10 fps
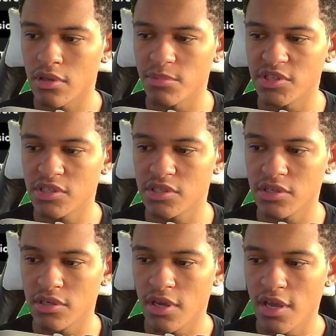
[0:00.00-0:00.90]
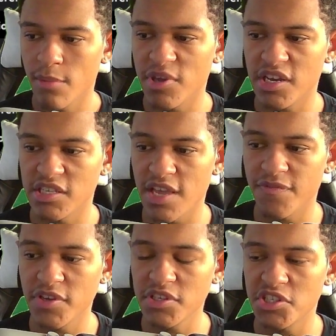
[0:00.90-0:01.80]
Let me see. Because
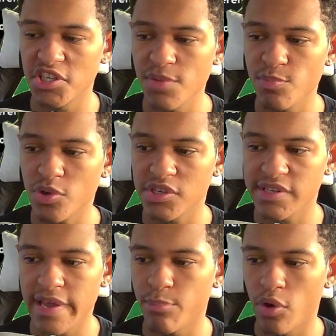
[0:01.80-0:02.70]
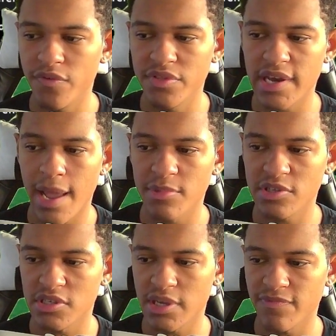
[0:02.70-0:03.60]
if he's cheap, you can snipe both of the
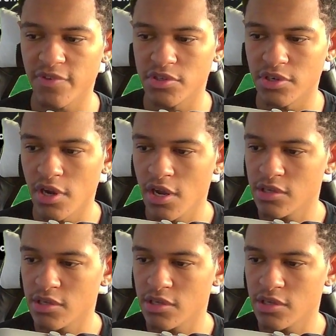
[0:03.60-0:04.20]
diamonds on the same filter.